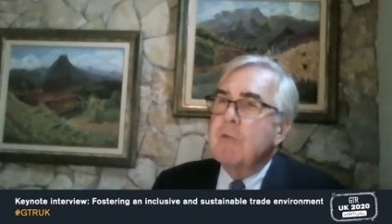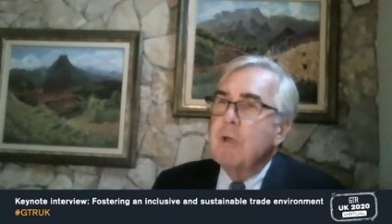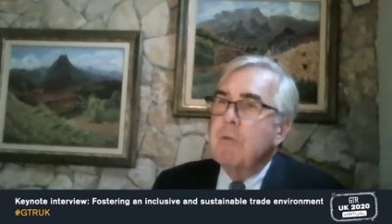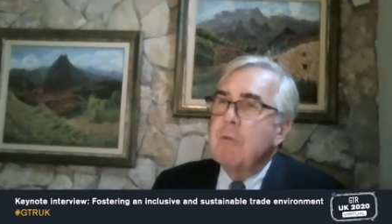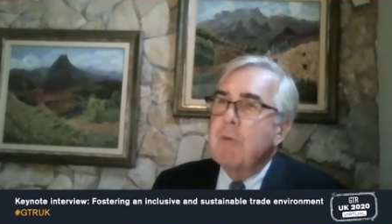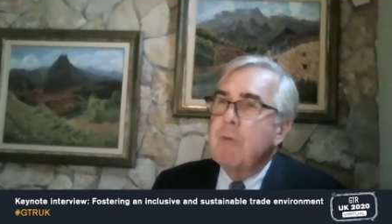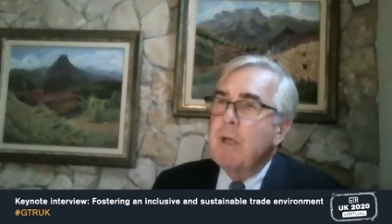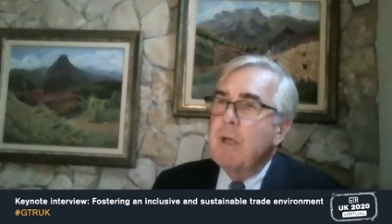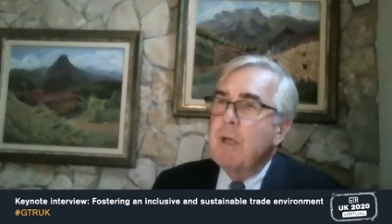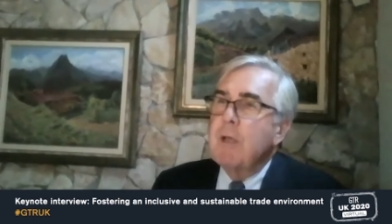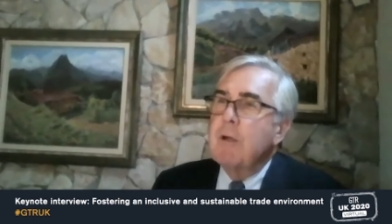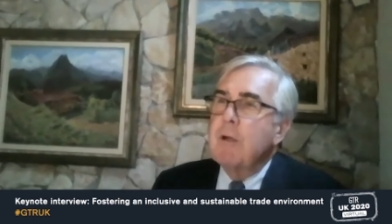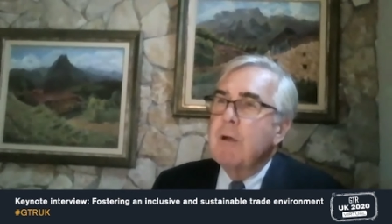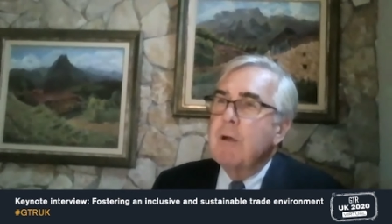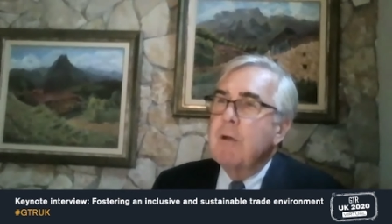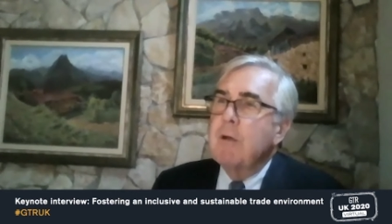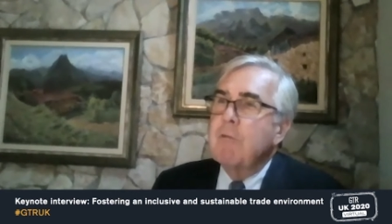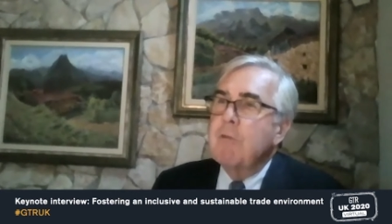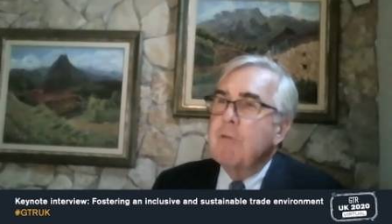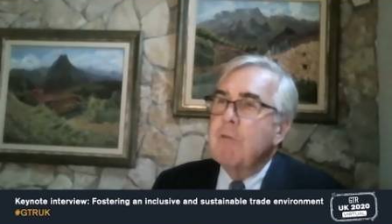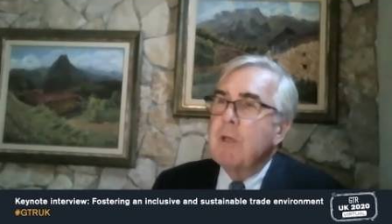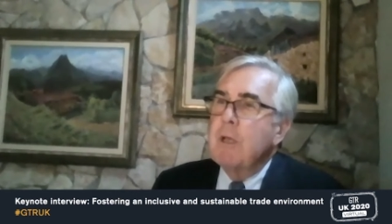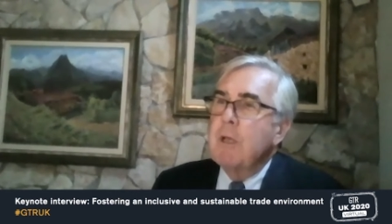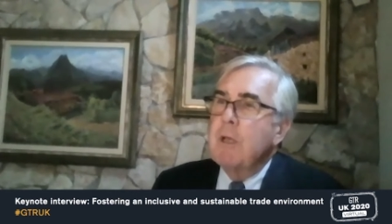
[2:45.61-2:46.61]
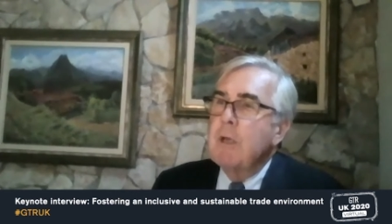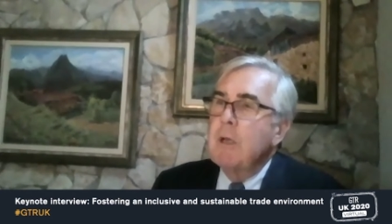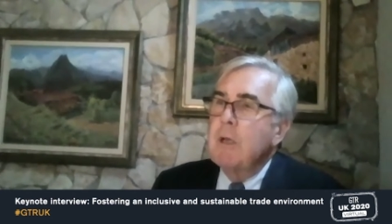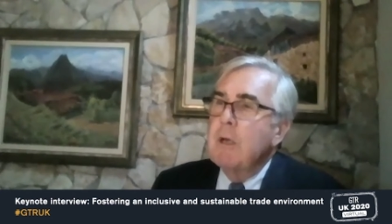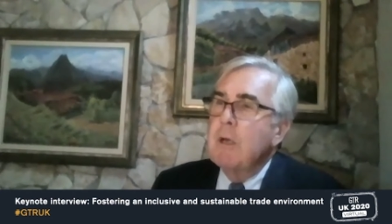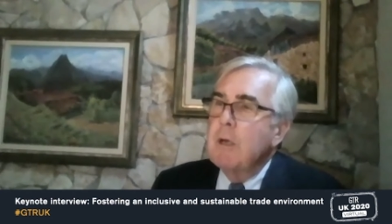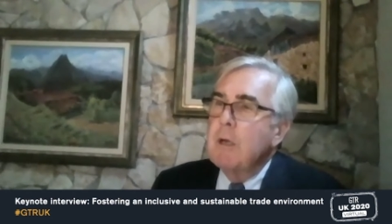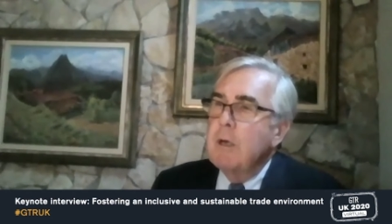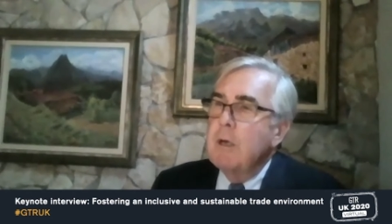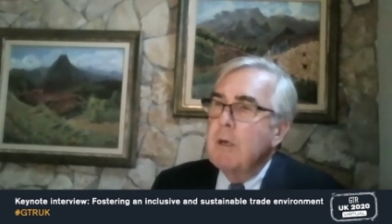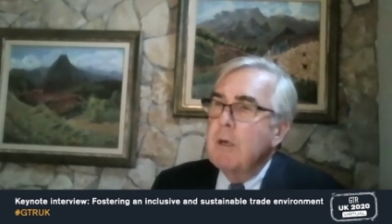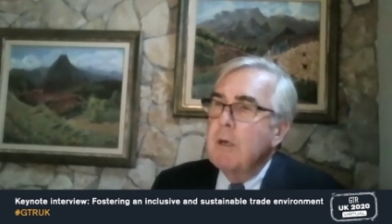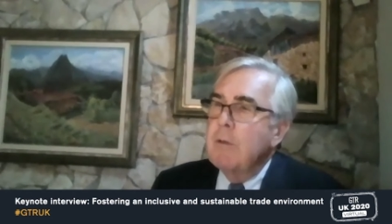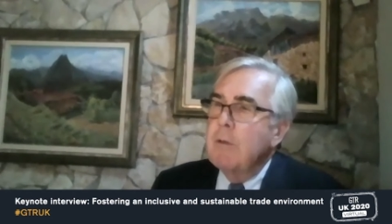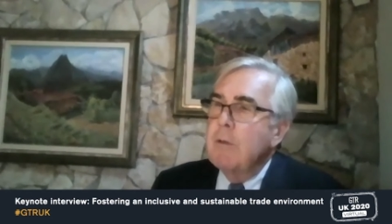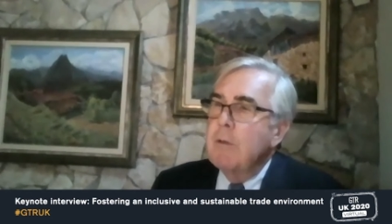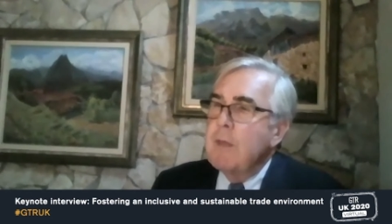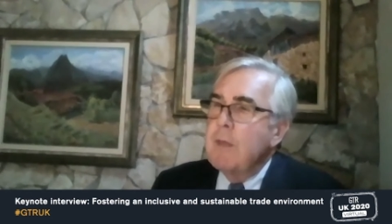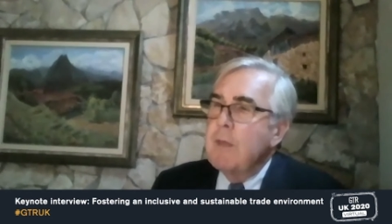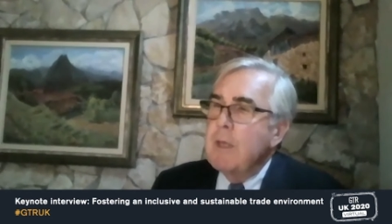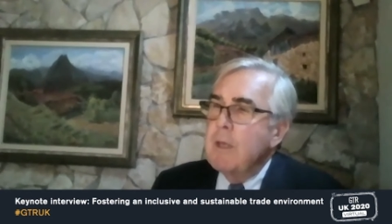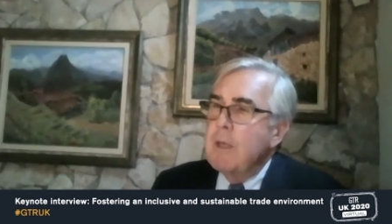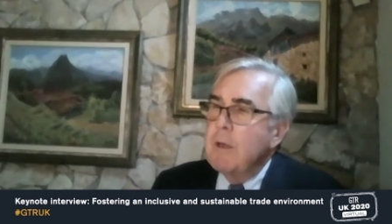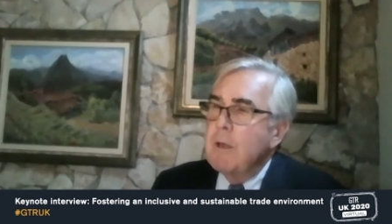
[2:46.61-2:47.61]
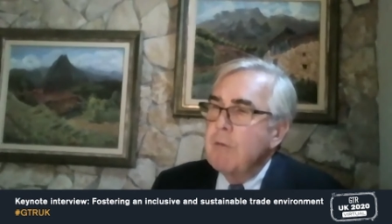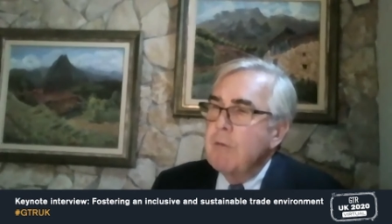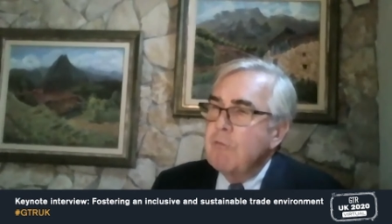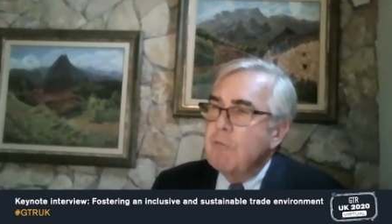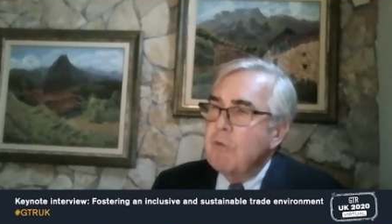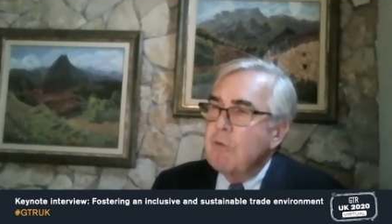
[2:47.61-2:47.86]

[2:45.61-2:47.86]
recognizing the